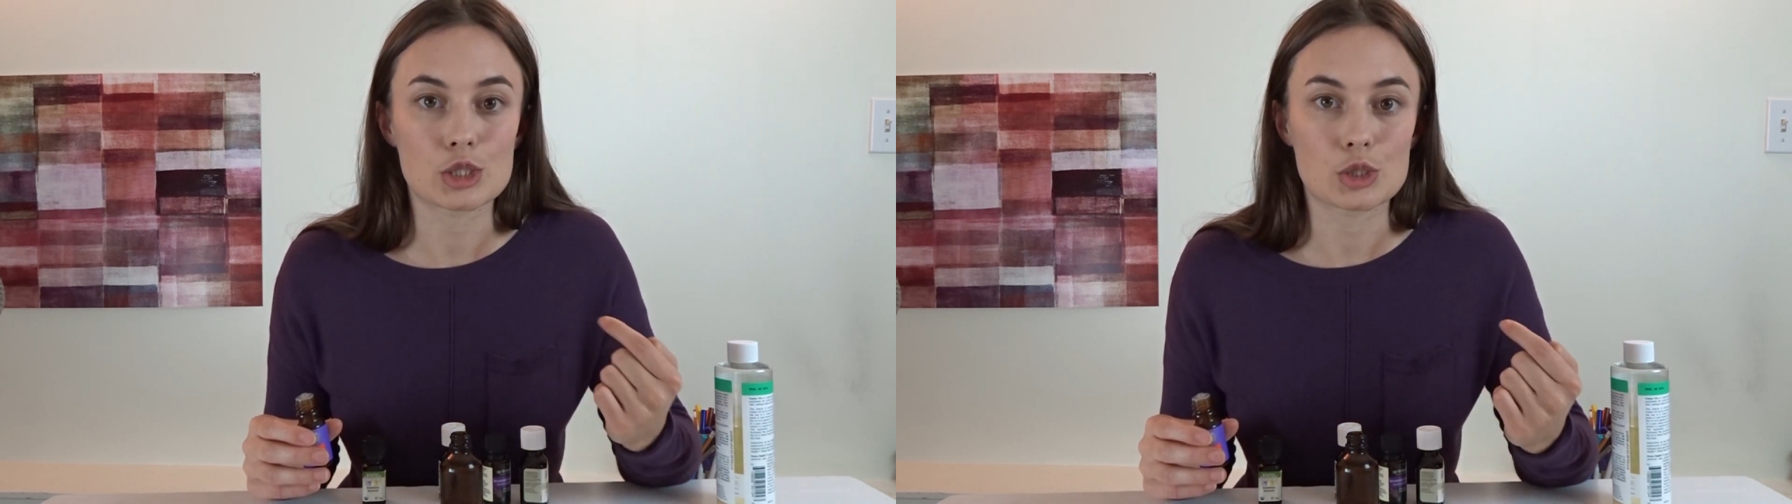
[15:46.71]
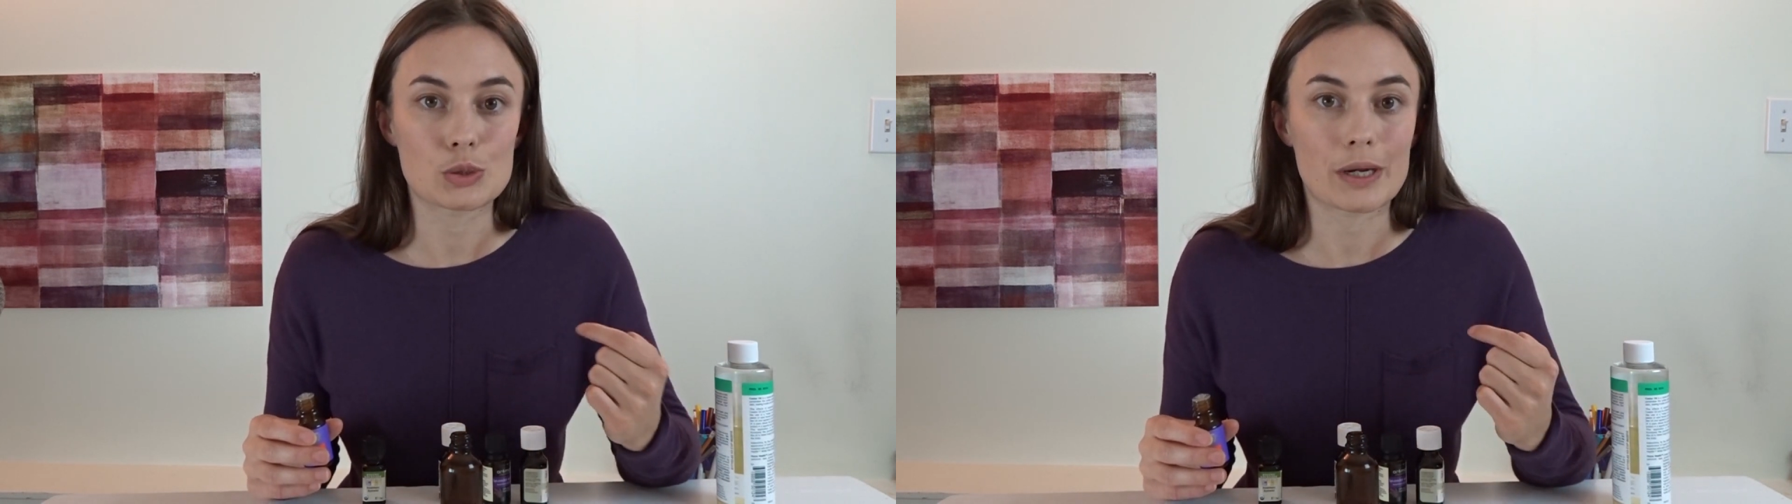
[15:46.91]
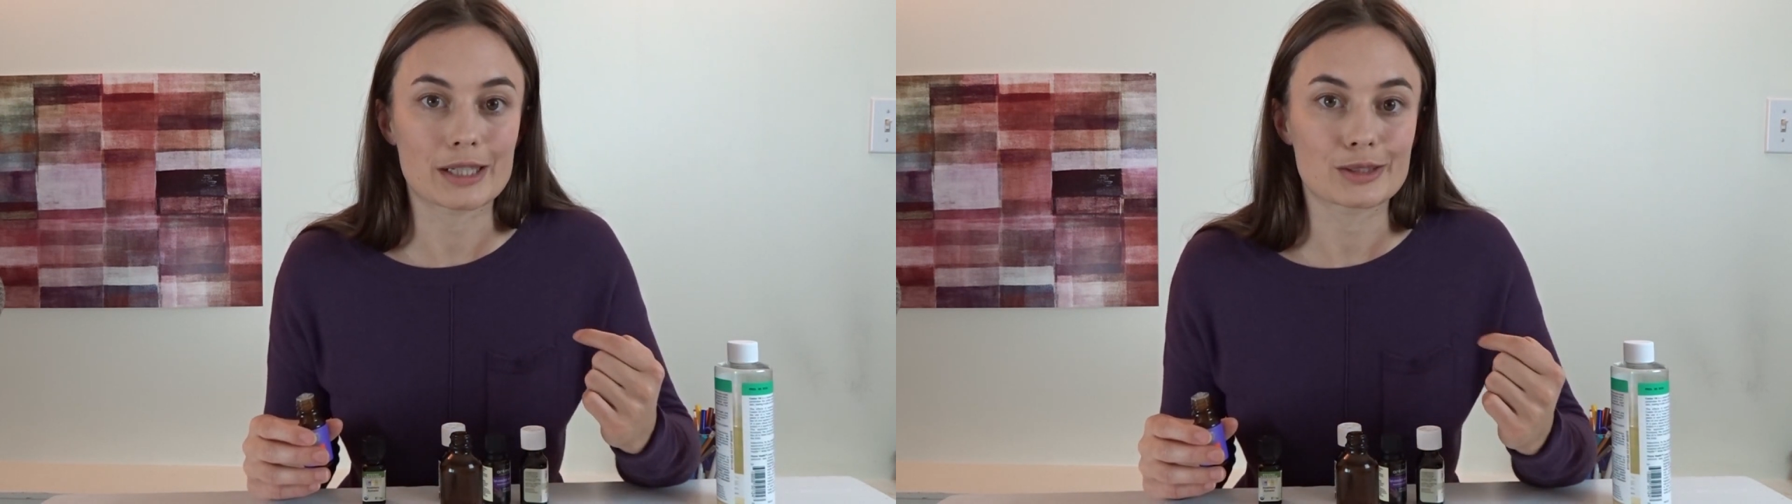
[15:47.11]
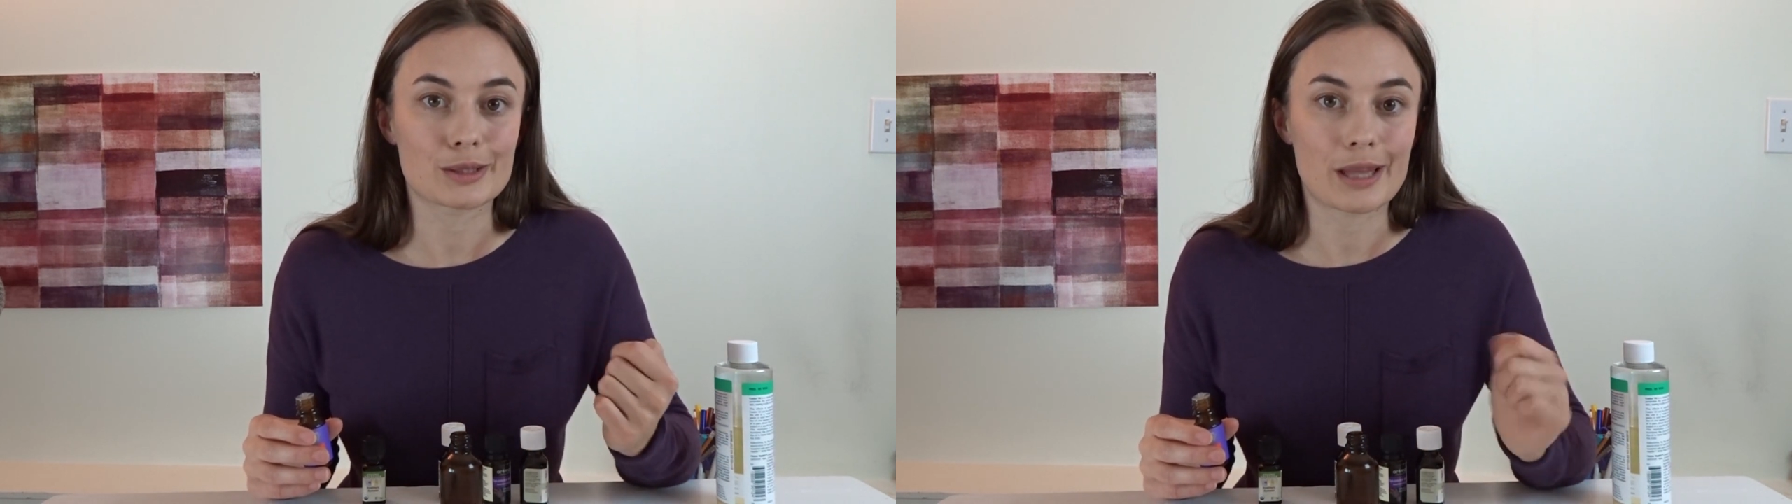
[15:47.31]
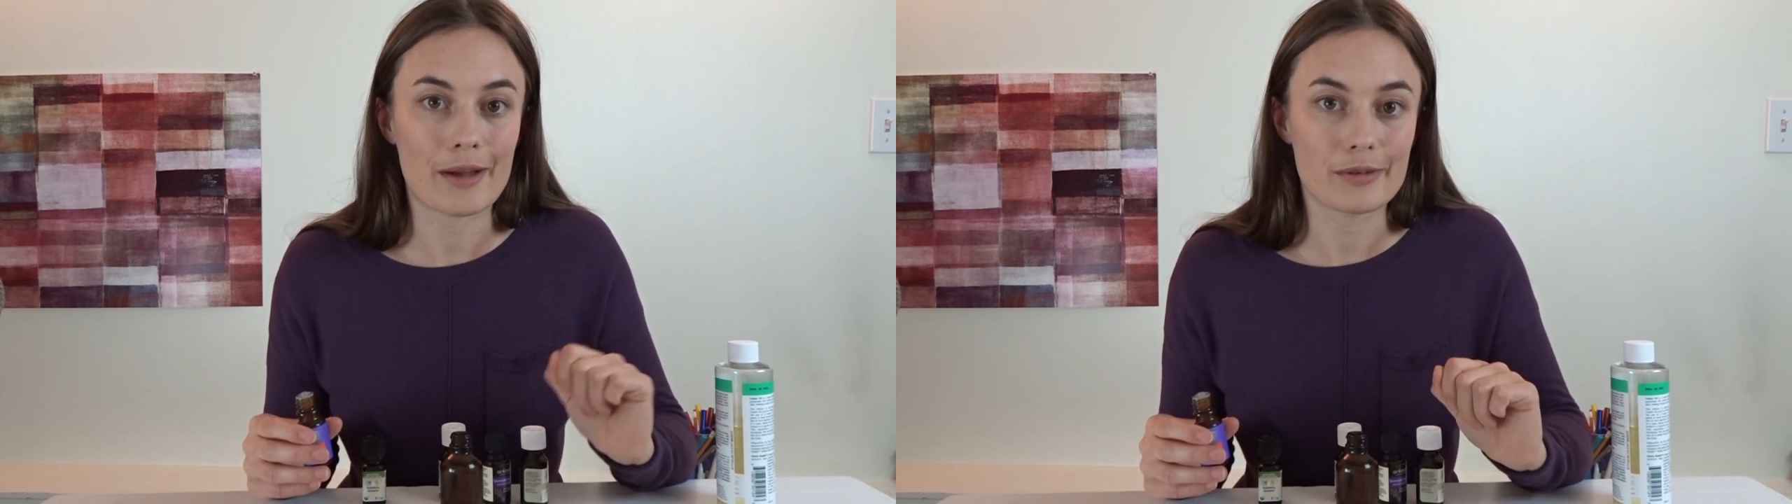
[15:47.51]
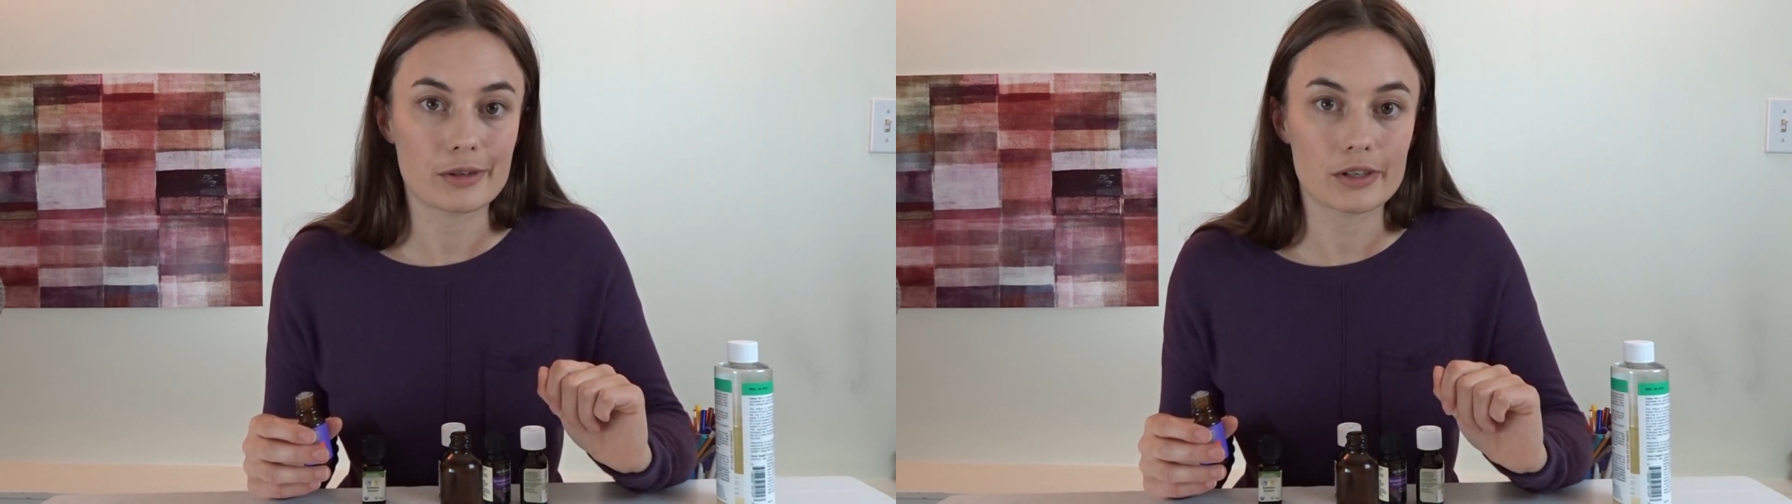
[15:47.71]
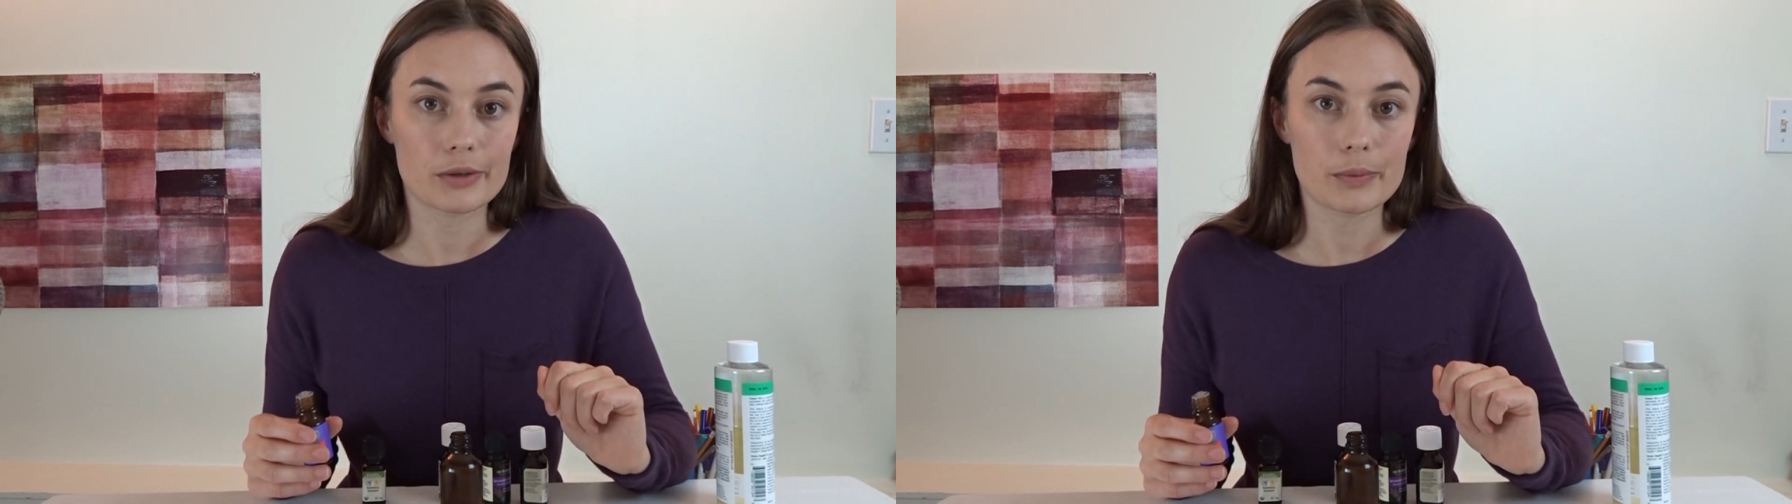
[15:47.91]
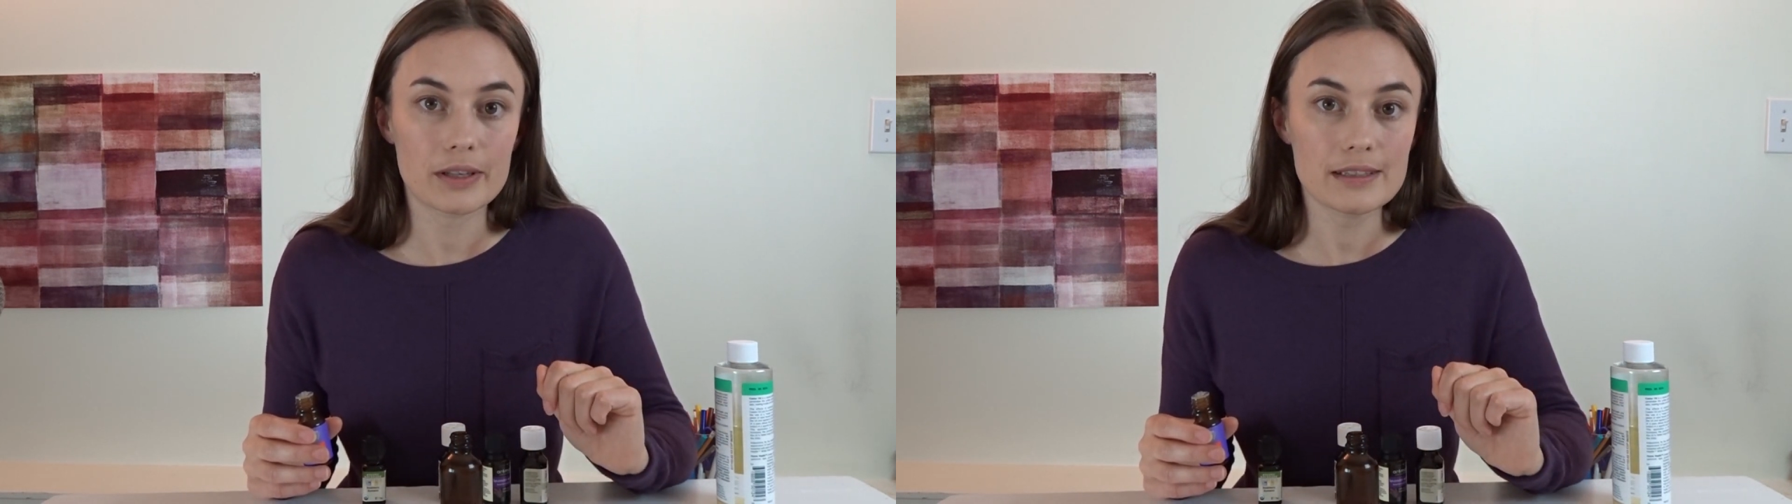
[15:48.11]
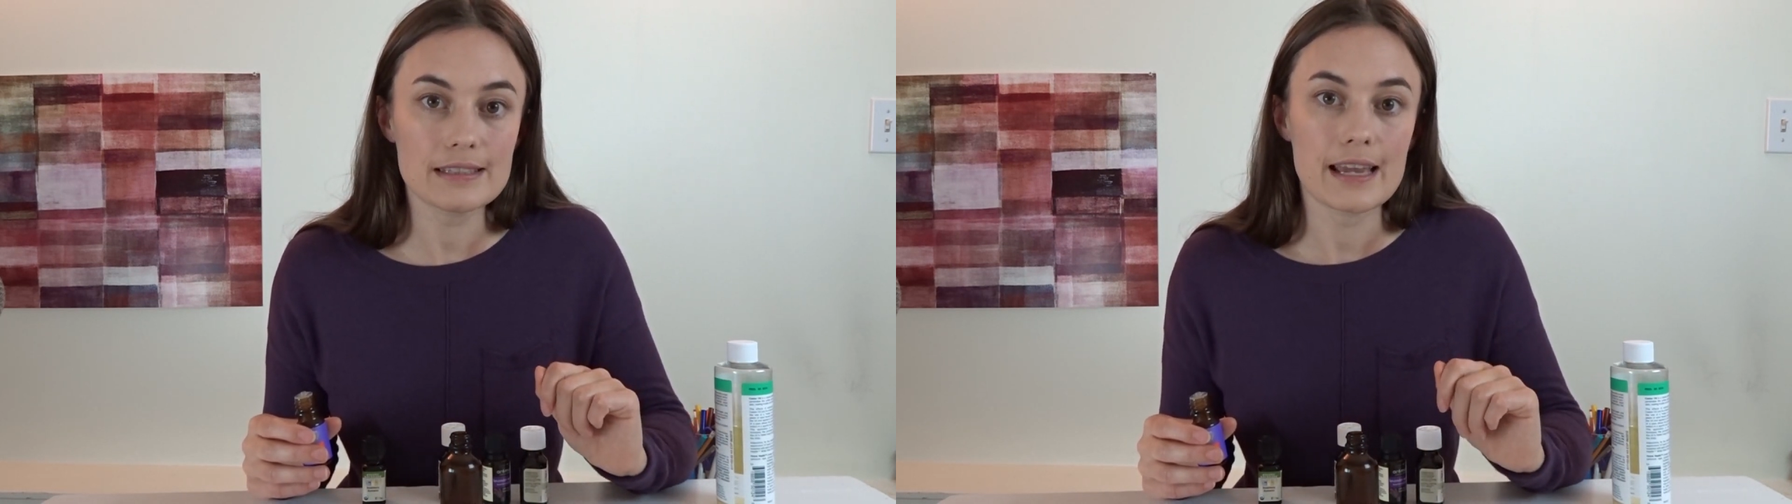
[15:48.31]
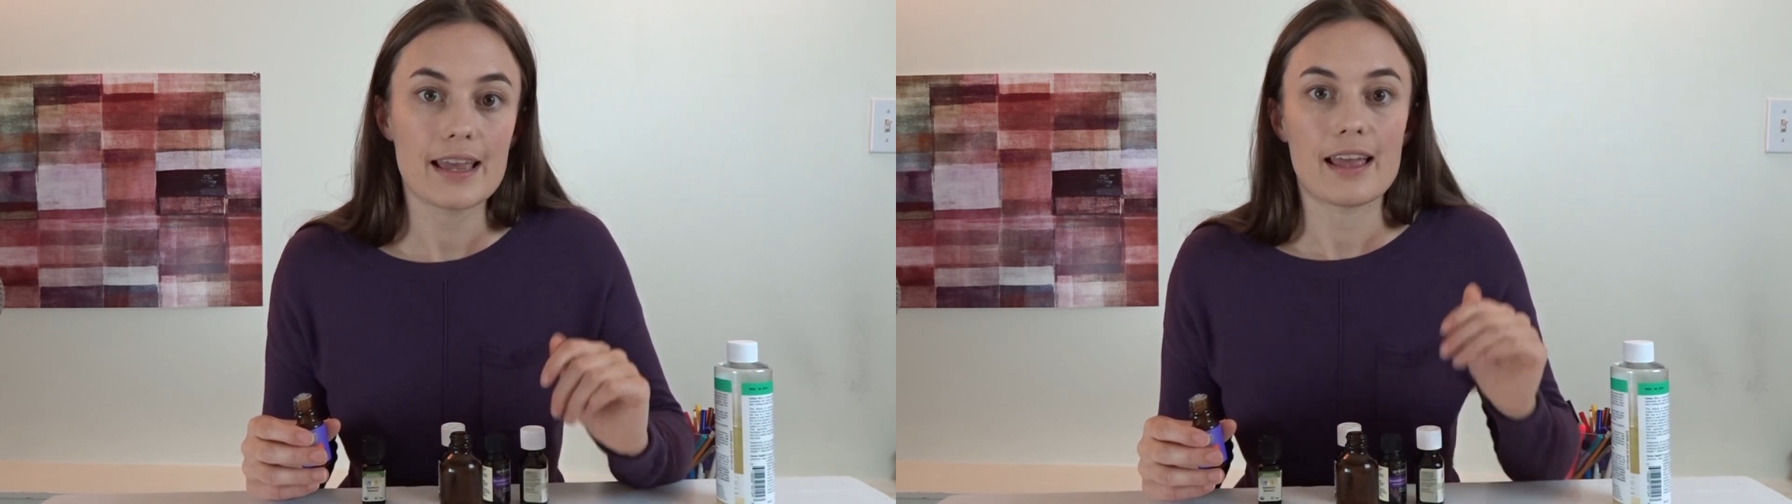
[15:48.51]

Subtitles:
2 extra lavender ones.